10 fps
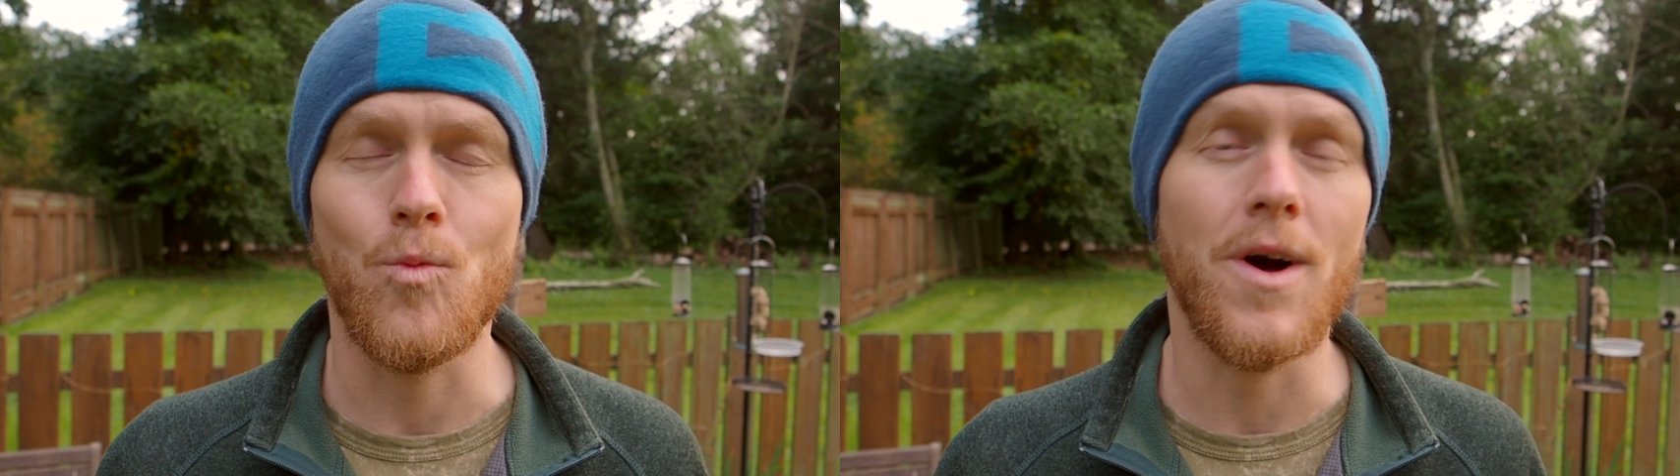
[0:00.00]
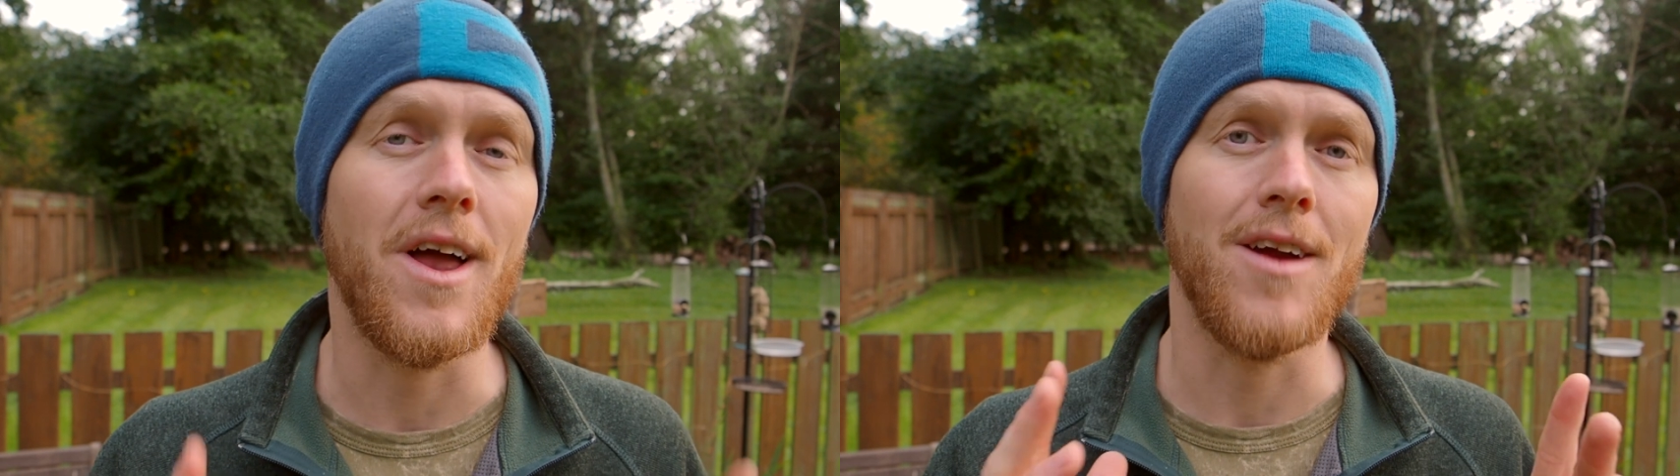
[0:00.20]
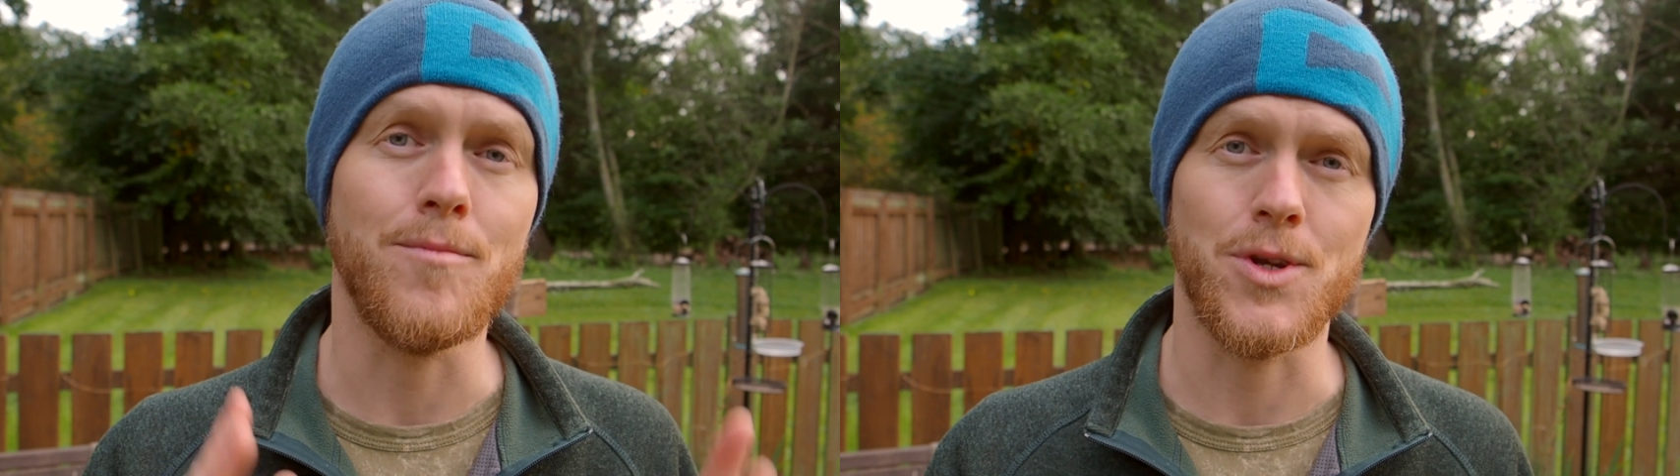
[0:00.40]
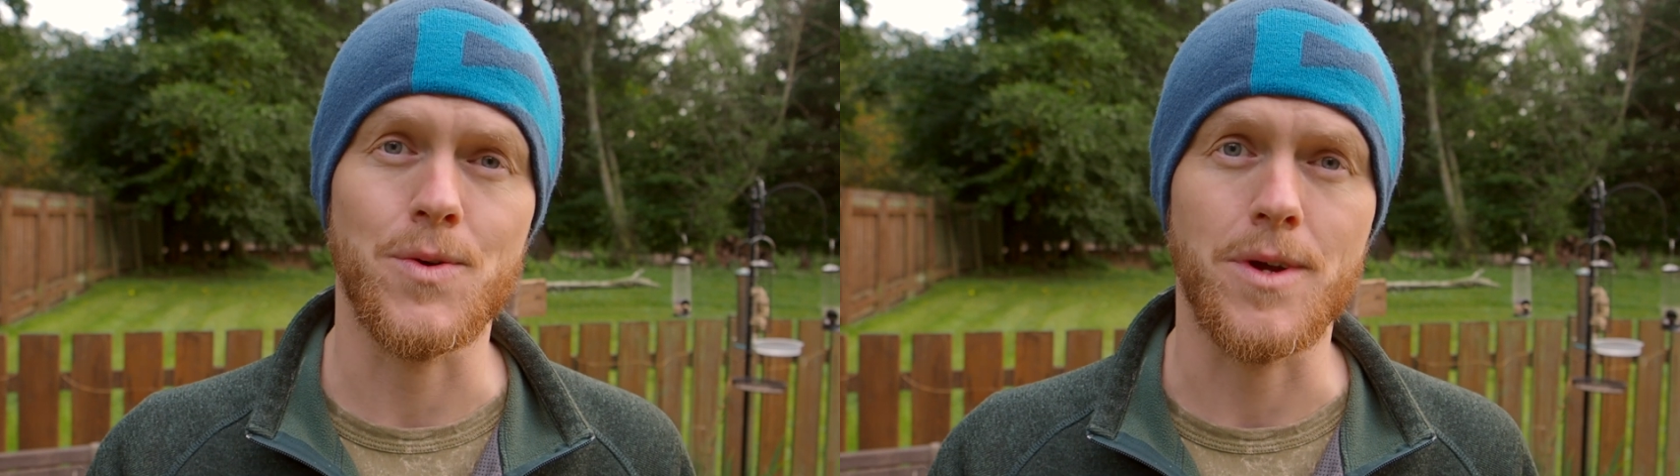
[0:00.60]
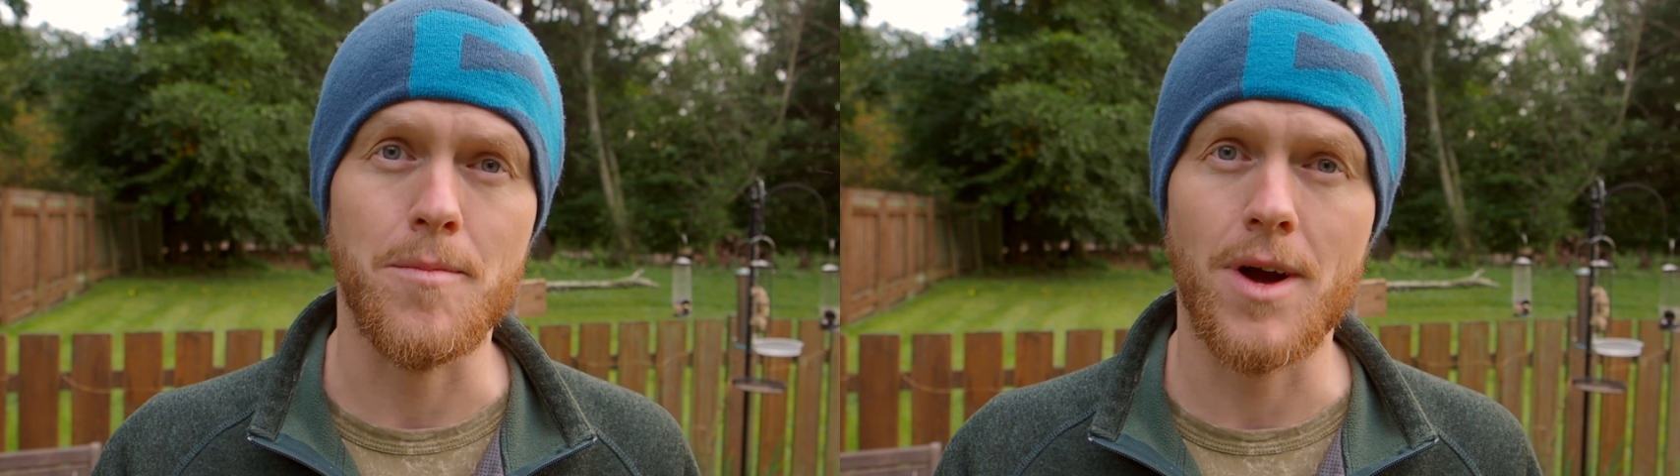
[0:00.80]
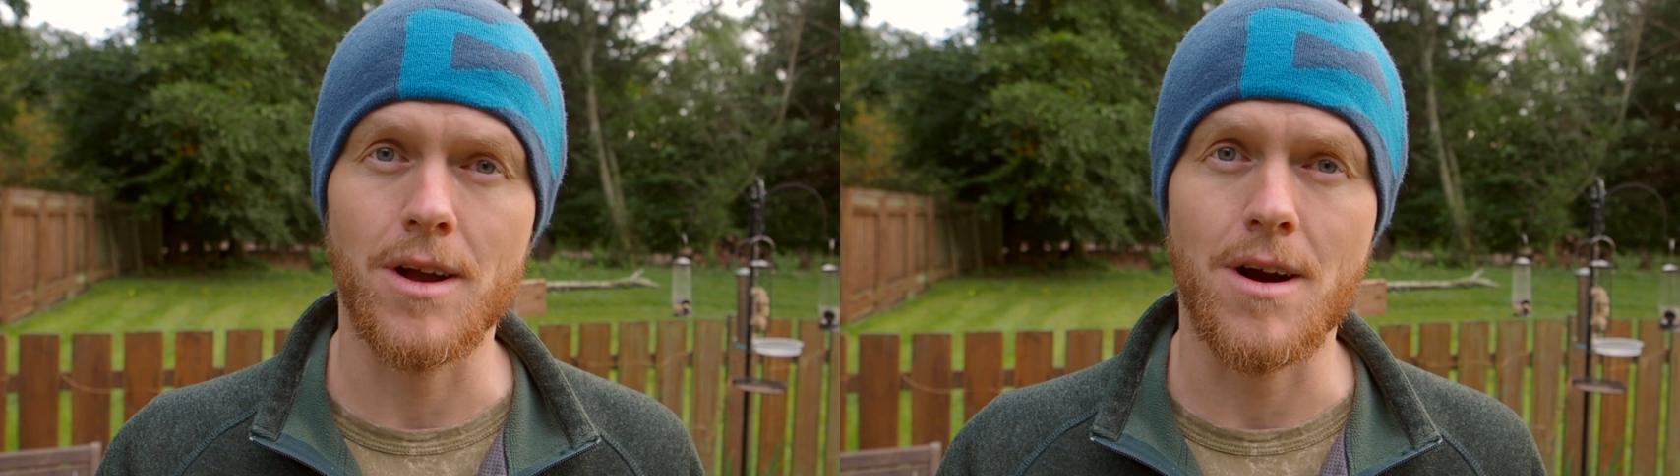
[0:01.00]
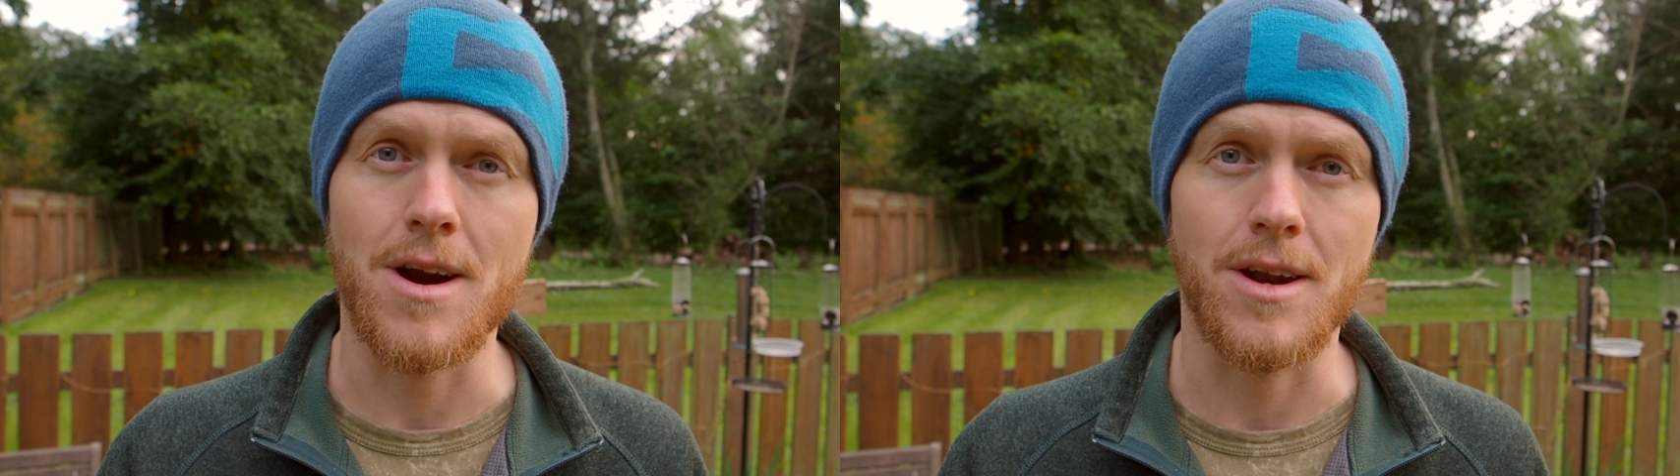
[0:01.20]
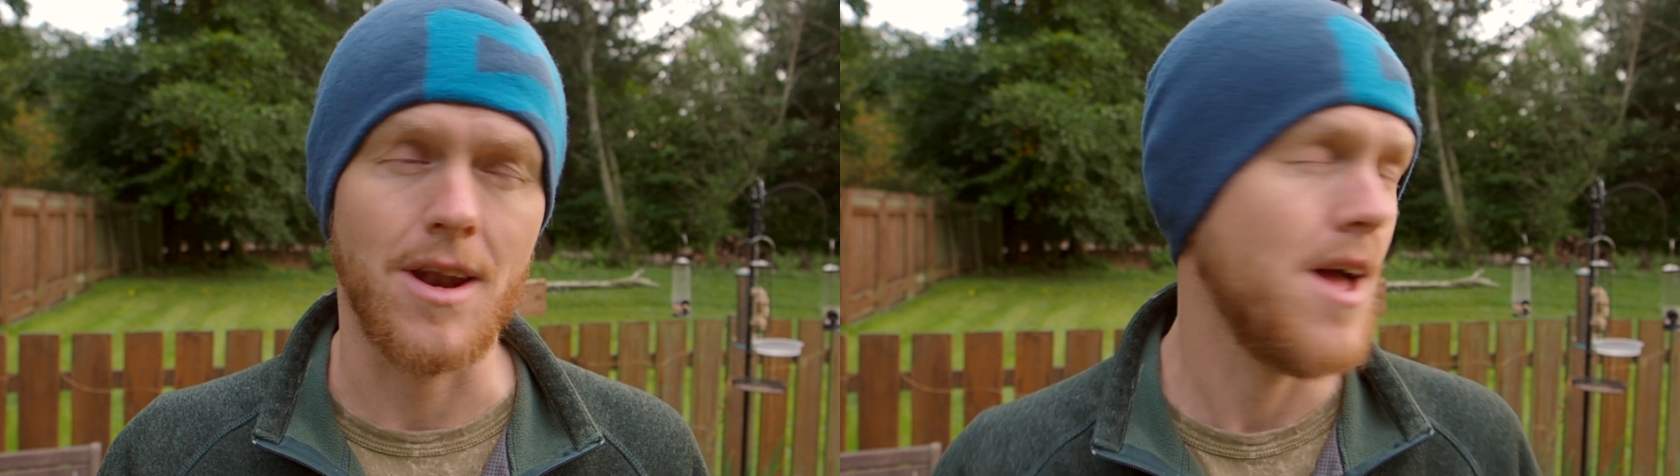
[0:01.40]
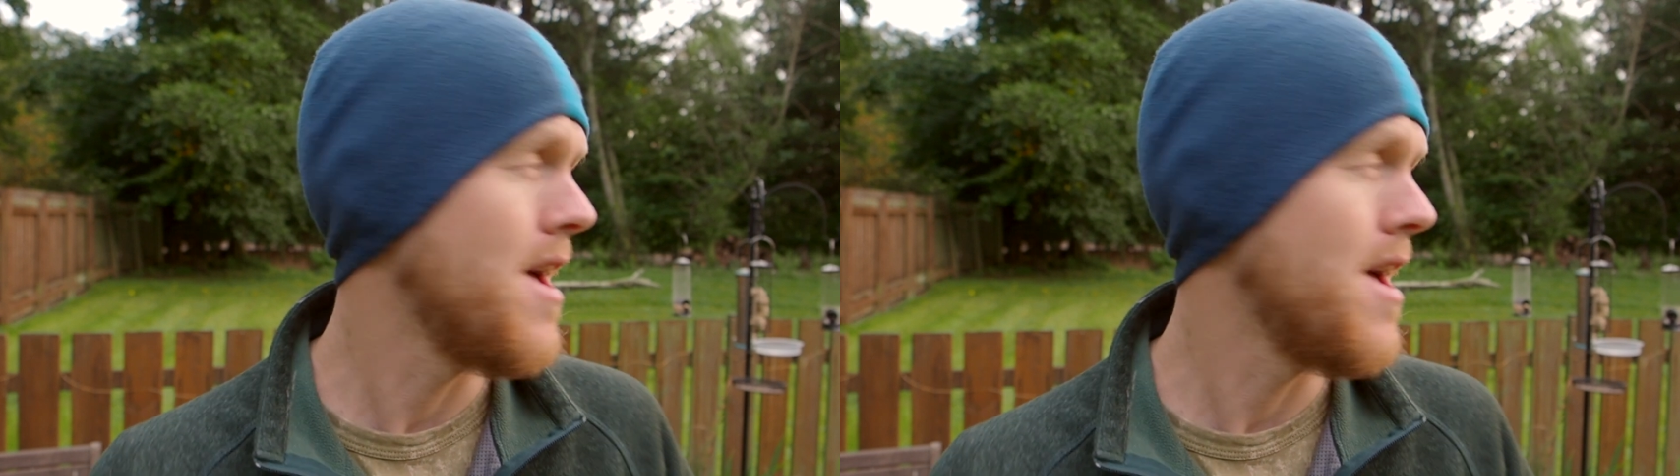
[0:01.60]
what I've been doing in my garden,